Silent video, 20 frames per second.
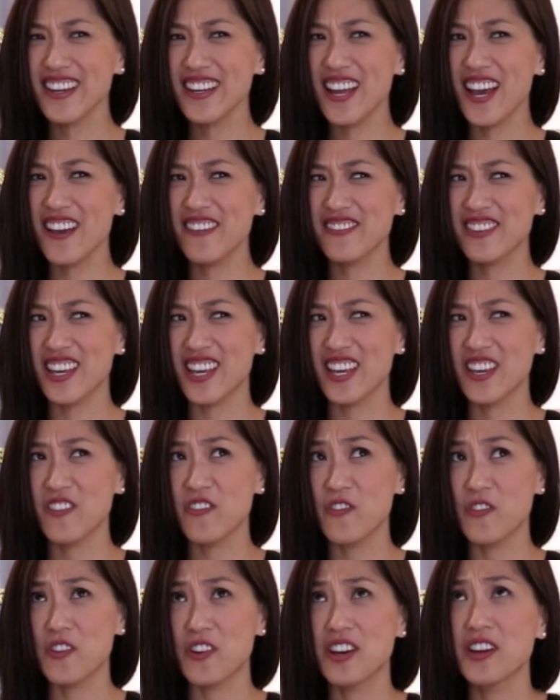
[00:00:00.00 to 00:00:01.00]
I could have
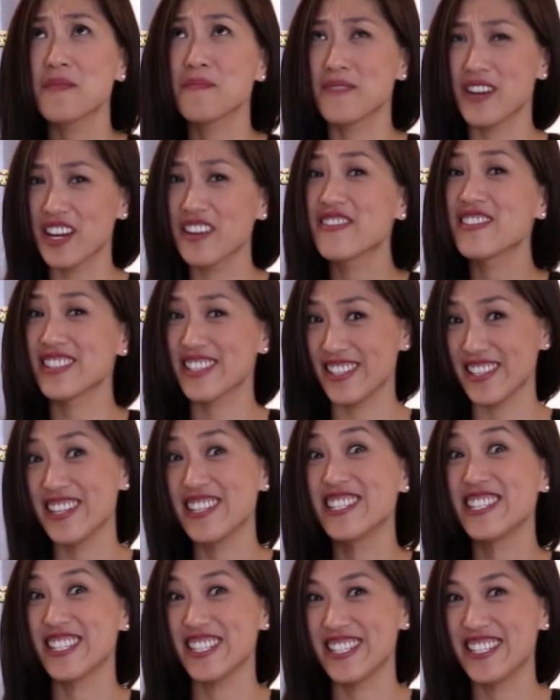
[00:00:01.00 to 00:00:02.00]
cake for
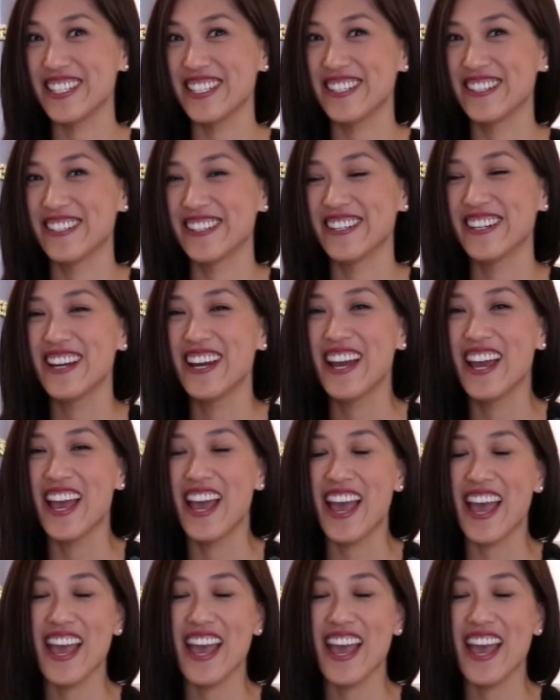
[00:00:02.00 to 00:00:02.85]
breakfast, lunch, and dinner.